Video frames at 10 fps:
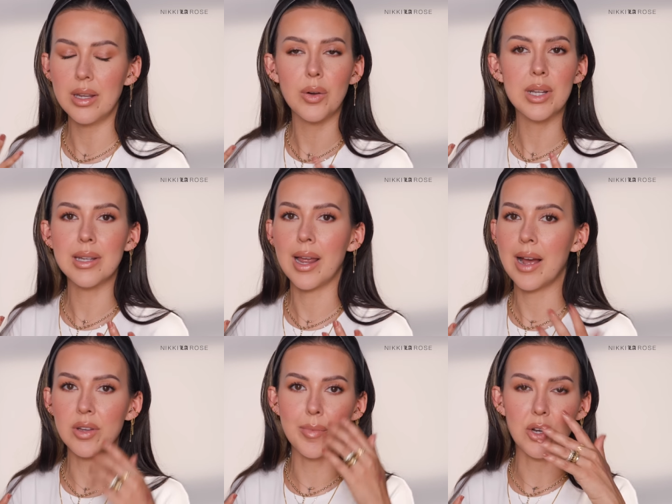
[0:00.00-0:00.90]
You know, it doesn't
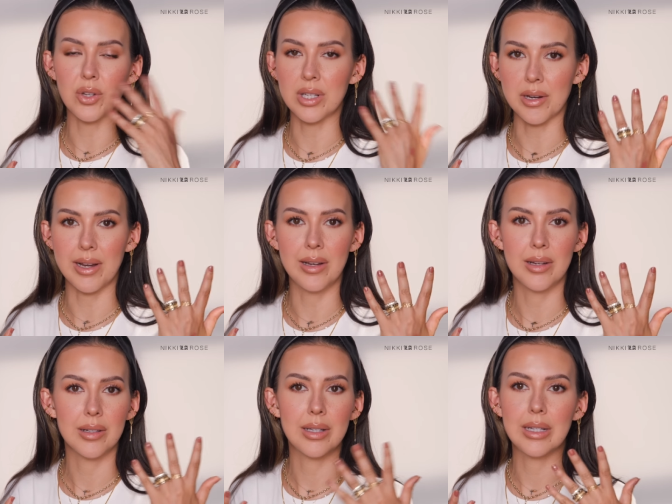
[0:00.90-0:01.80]
have to match this side
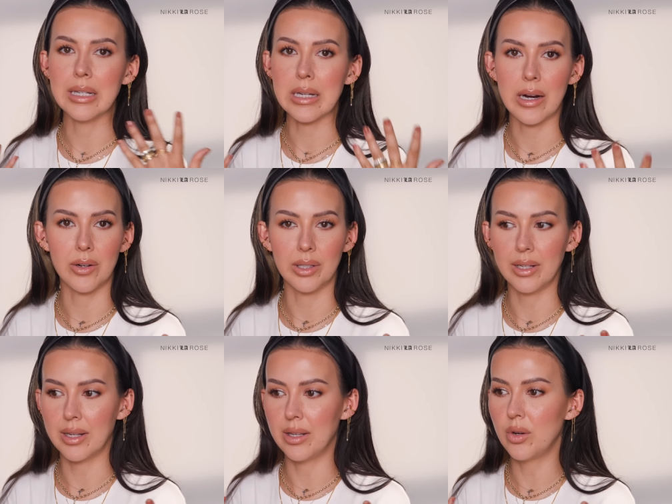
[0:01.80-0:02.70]
entirely.
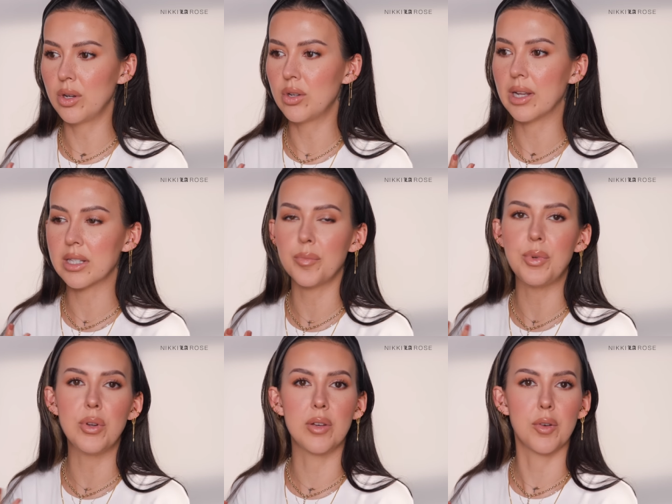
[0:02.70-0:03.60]
And you can, that's the
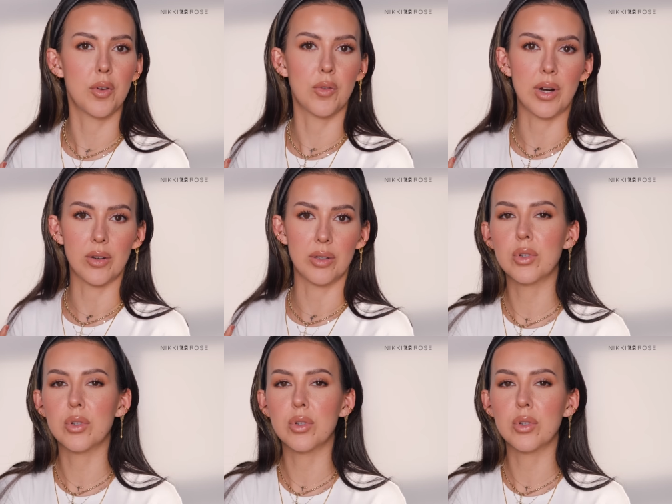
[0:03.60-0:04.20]
beauty of a faux freckle.